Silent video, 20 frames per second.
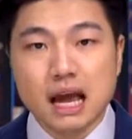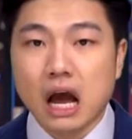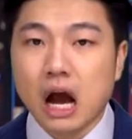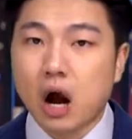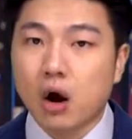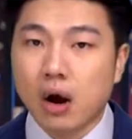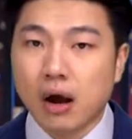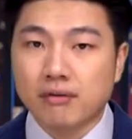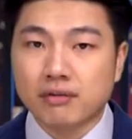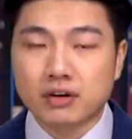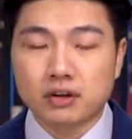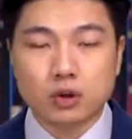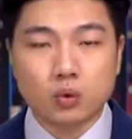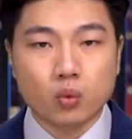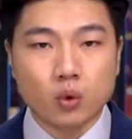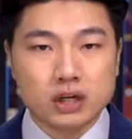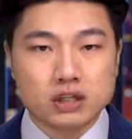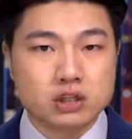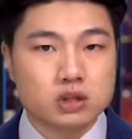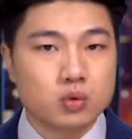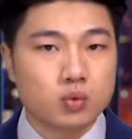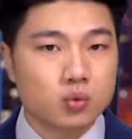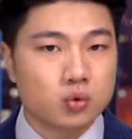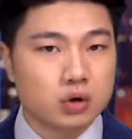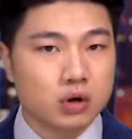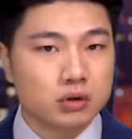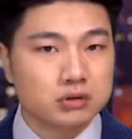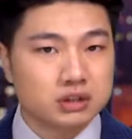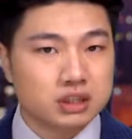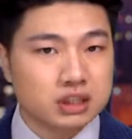However, the Western
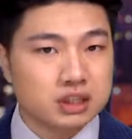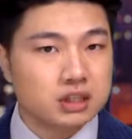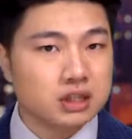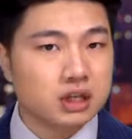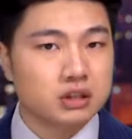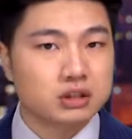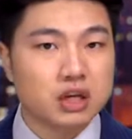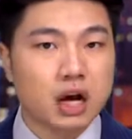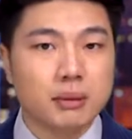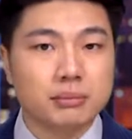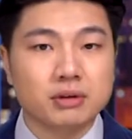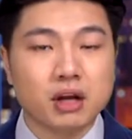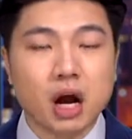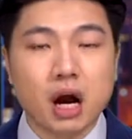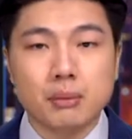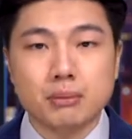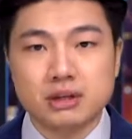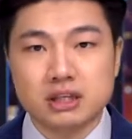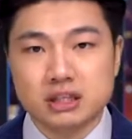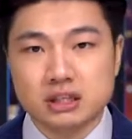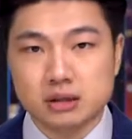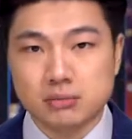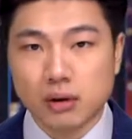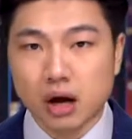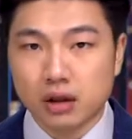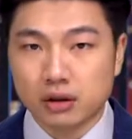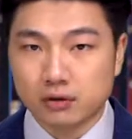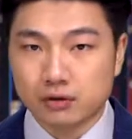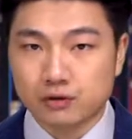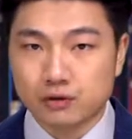world didn't adopt communism
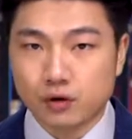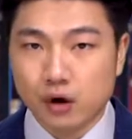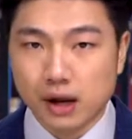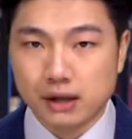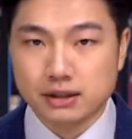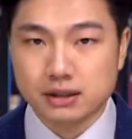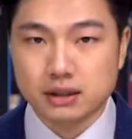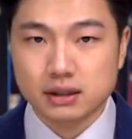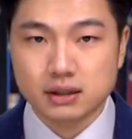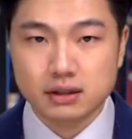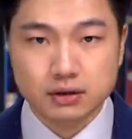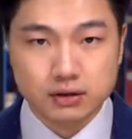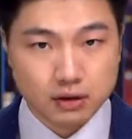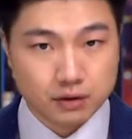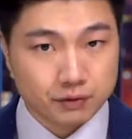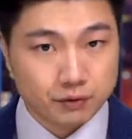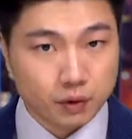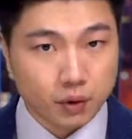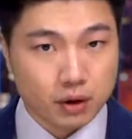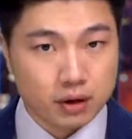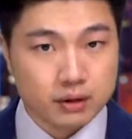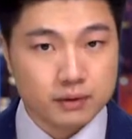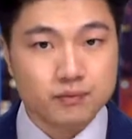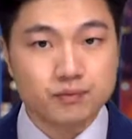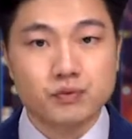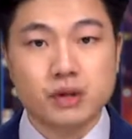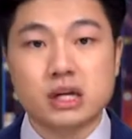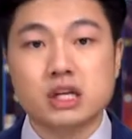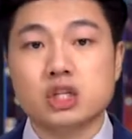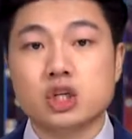on the front. Therefore,
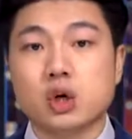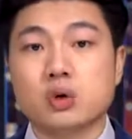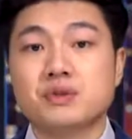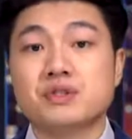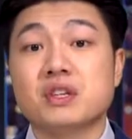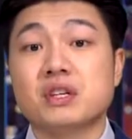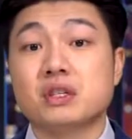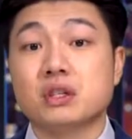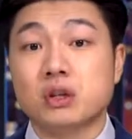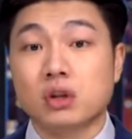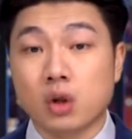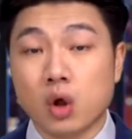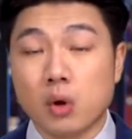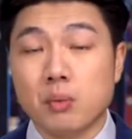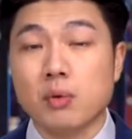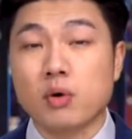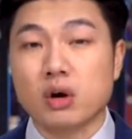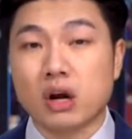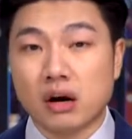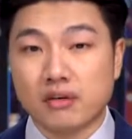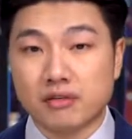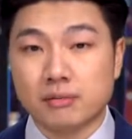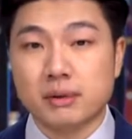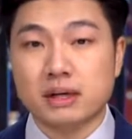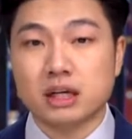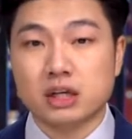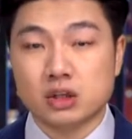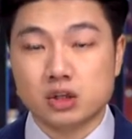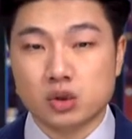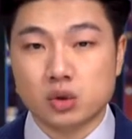they chose this global
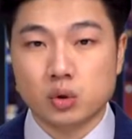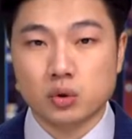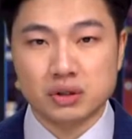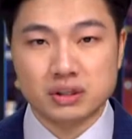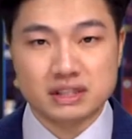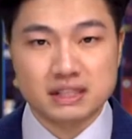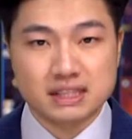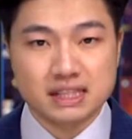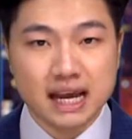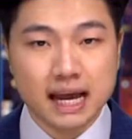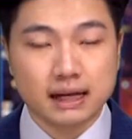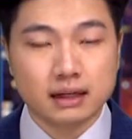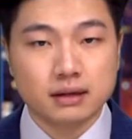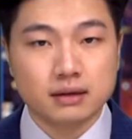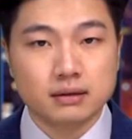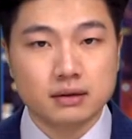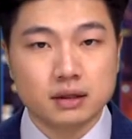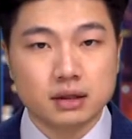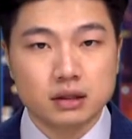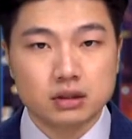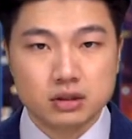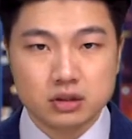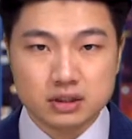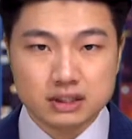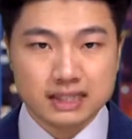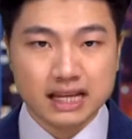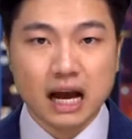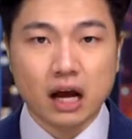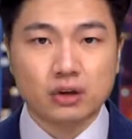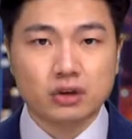government control instead. Do you
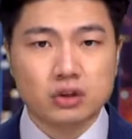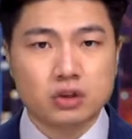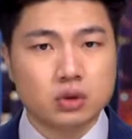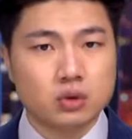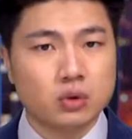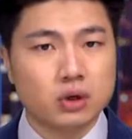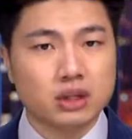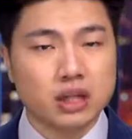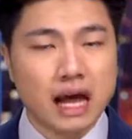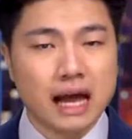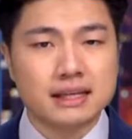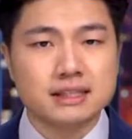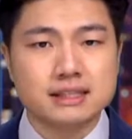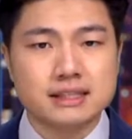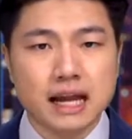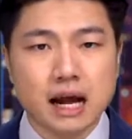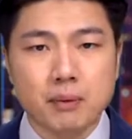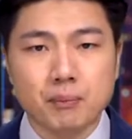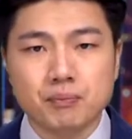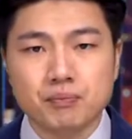see how the two aligns now?